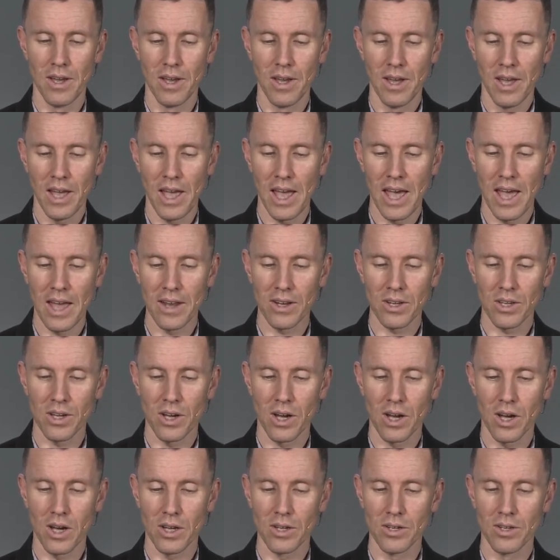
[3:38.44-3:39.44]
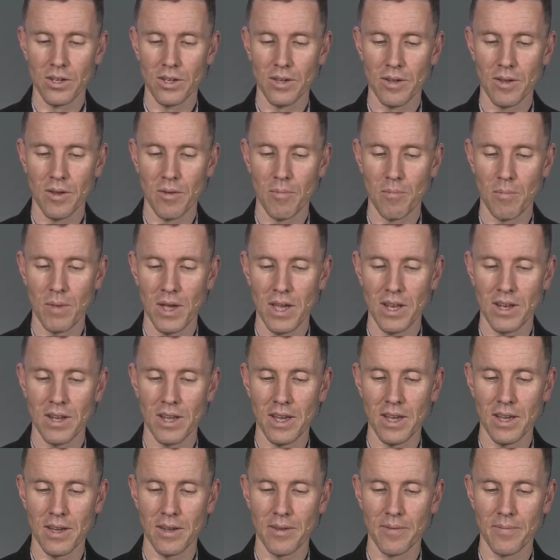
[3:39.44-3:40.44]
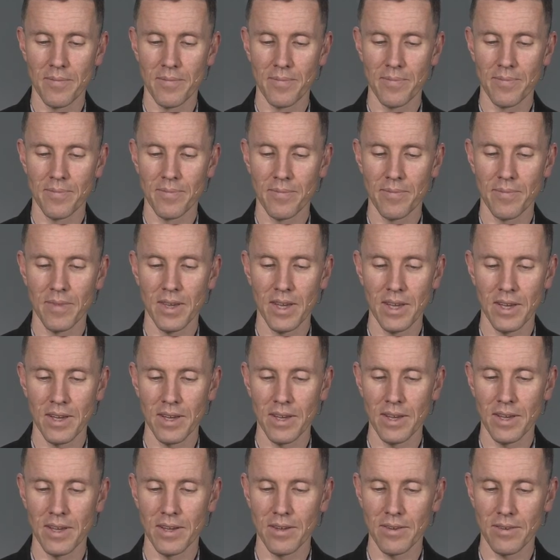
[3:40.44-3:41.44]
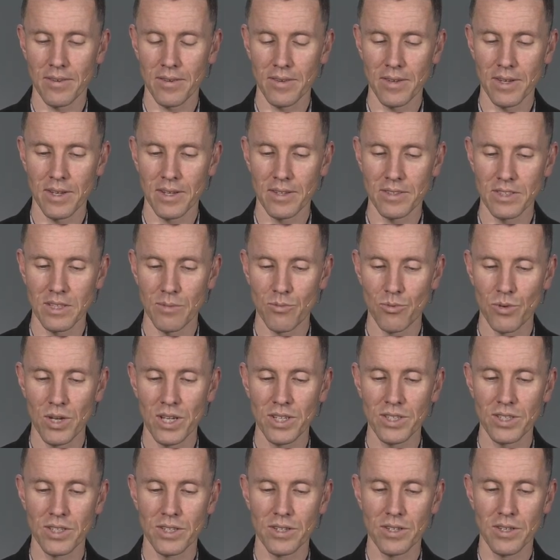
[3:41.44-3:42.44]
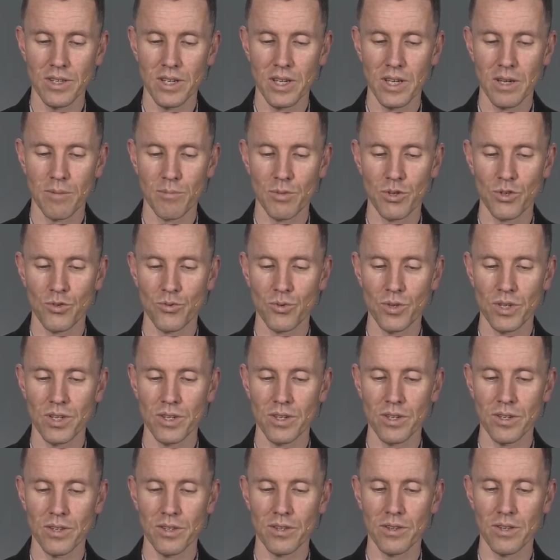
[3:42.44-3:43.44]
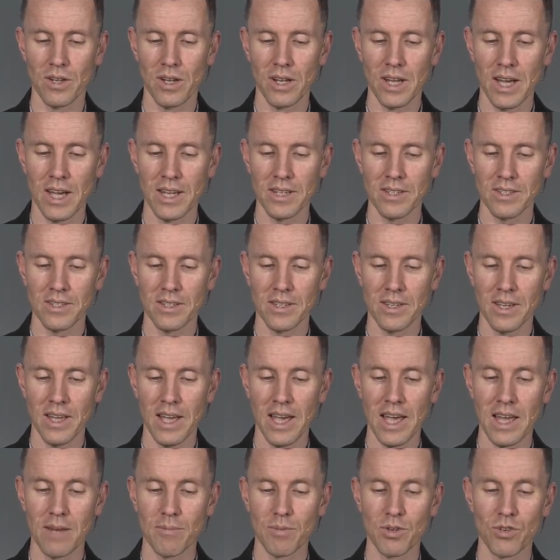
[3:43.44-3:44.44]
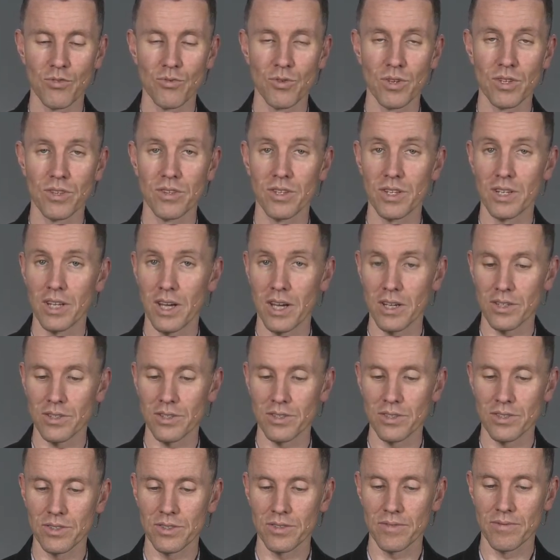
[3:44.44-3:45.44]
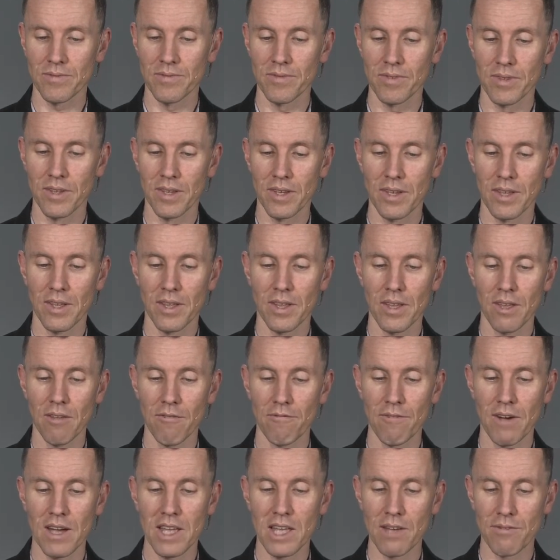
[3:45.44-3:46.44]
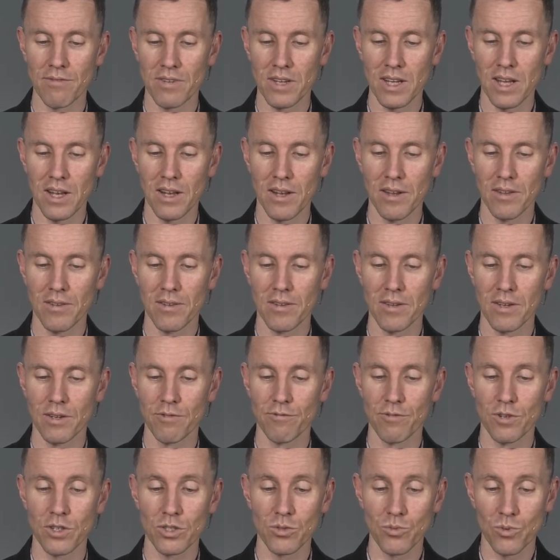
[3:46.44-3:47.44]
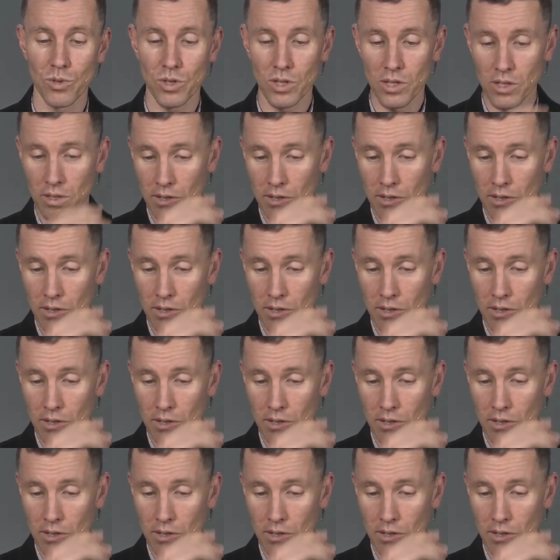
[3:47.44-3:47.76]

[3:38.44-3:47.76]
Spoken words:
And God made a separation between the light and between the darkness. Vayavdel, first word,